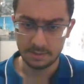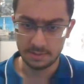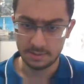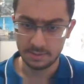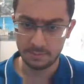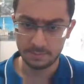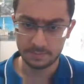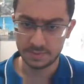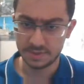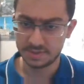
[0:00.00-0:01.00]
Nope,
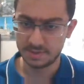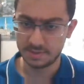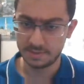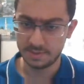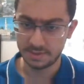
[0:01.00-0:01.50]
just the 30